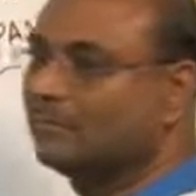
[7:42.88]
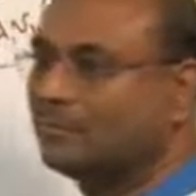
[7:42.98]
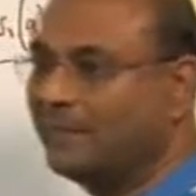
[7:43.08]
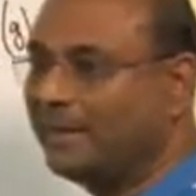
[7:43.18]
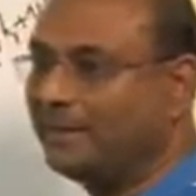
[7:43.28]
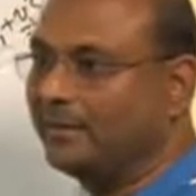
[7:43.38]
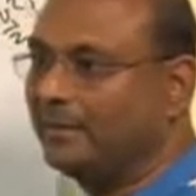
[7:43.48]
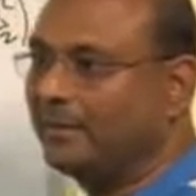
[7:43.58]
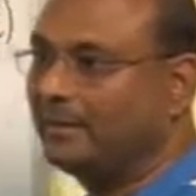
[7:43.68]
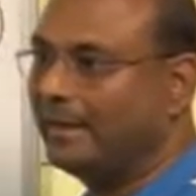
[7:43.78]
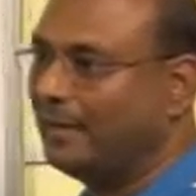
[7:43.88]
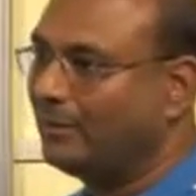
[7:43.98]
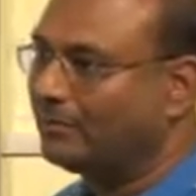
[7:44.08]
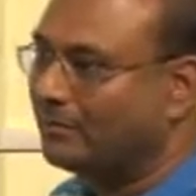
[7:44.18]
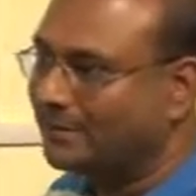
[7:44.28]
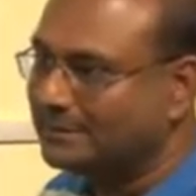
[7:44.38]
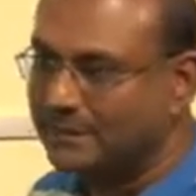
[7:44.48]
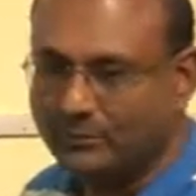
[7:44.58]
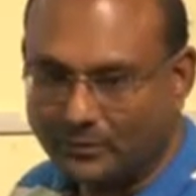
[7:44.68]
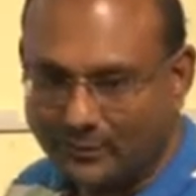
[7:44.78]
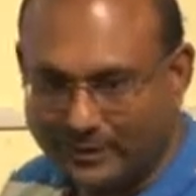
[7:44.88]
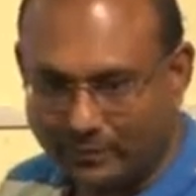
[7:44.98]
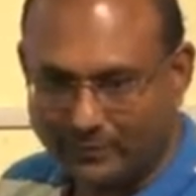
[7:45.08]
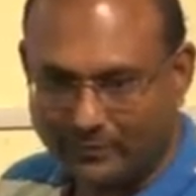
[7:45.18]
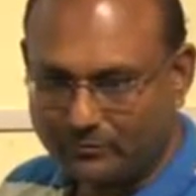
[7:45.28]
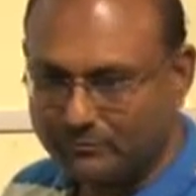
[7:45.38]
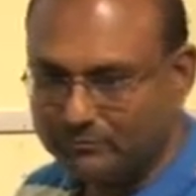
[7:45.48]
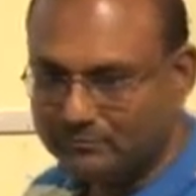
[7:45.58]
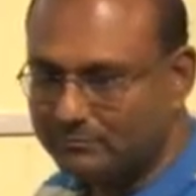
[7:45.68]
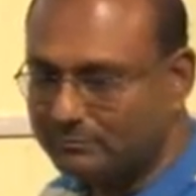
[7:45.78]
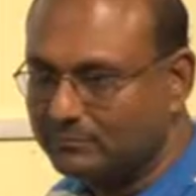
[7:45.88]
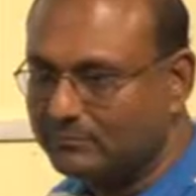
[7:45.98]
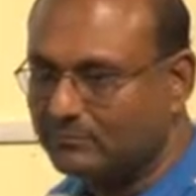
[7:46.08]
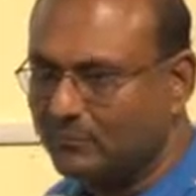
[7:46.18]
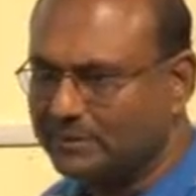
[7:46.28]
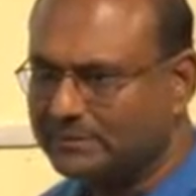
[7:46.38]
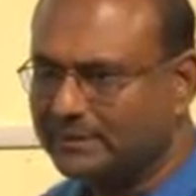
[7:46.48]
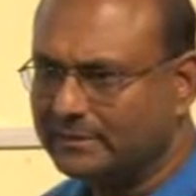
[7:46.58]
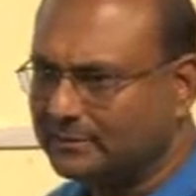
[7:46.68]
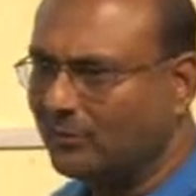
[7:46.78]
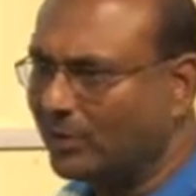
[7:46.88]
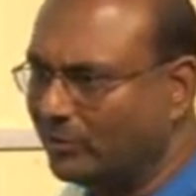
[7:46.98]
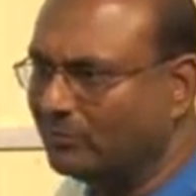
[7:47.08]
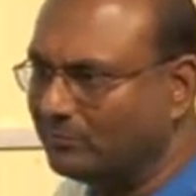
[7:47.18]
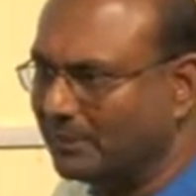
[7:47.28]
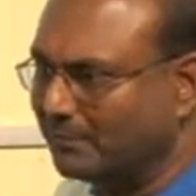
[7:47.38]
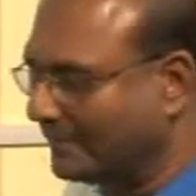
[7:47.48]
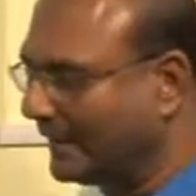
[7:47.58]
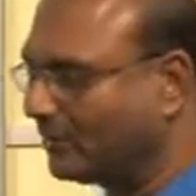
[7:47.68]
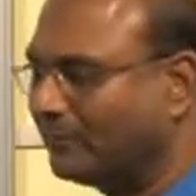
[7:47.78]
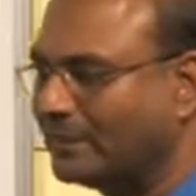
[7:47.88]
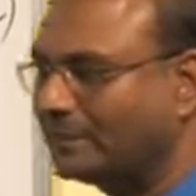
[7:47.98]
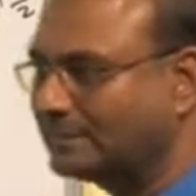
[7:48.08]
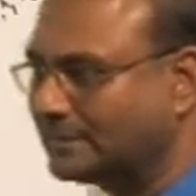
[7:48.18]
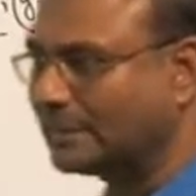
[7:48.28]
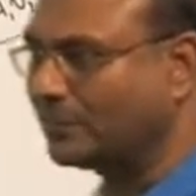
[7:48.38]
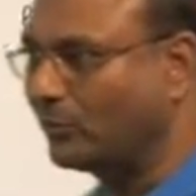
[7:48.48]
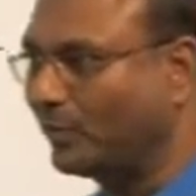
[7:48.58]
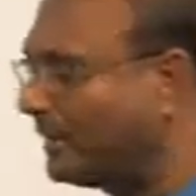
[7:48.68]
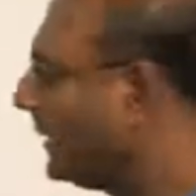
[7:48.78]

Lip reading: Why? A1 V1 is equal to A2 V2. What is it? It's the volume, but right now we'll just ignore it.